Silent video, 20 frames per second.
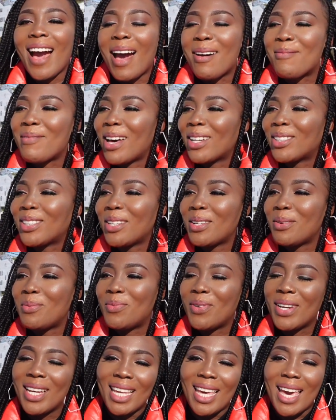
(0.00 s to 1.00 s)
I'm actually
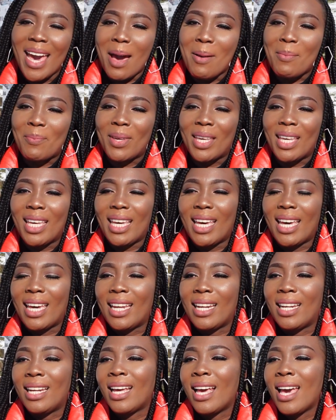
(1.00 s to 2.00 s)
really happy.
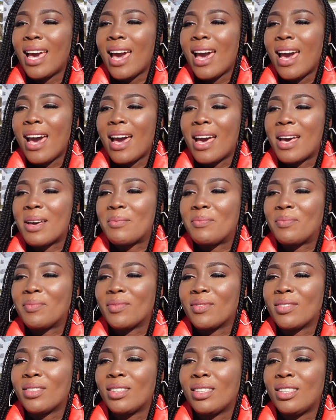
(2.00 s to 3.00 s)
And
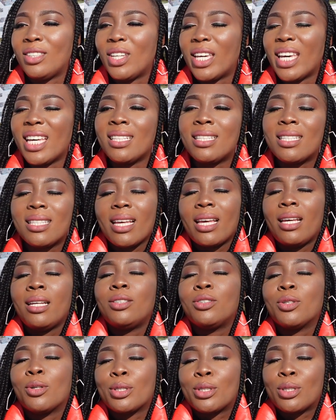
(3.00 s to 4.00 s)
you can't stay
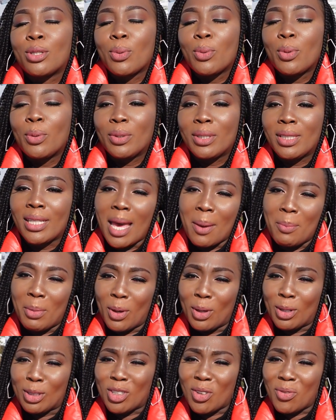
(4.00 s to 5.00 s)
indoors the whole time
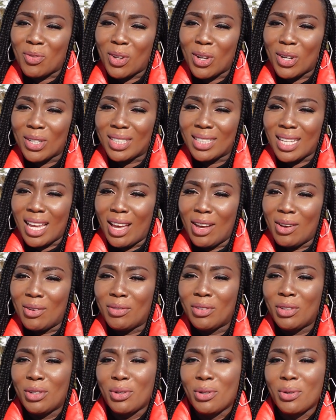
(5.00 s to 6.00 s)
because of
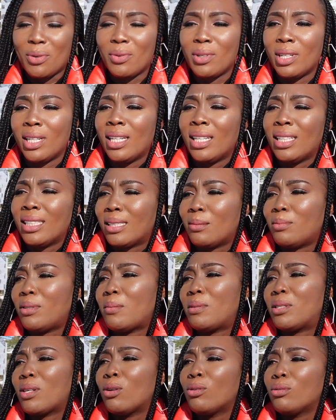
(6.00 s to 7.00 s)
lockdown, you know.
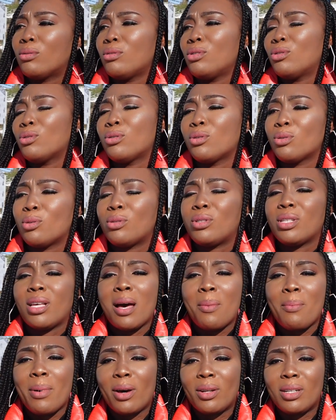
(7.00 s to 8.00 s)
Sometimes it's also good to
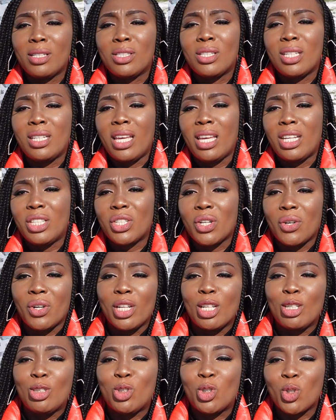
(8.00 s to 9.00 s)
come out into nature
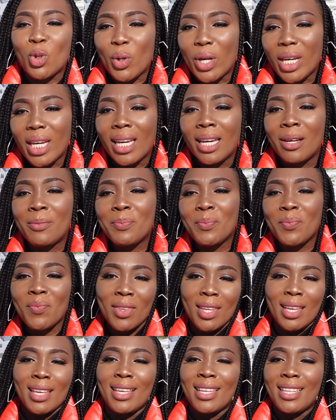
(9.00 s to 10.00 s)
and enjoy
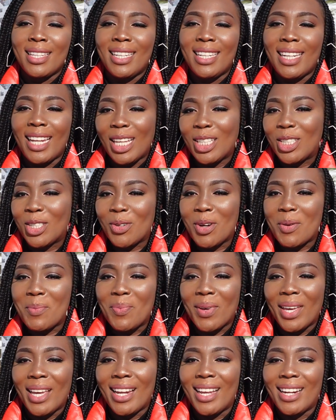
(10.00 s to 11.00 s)
nature a
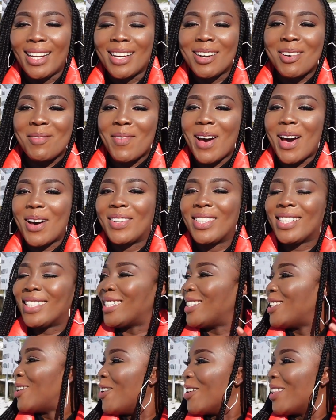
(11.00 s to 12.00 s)
bit and come out and
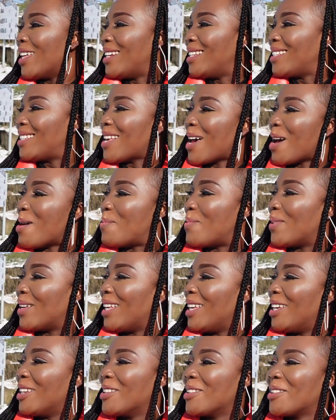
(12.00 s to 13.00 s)
see all that is
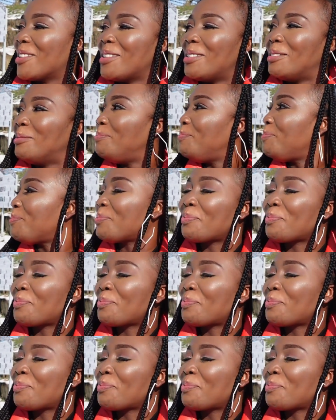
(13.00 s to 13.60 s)
happening, you know.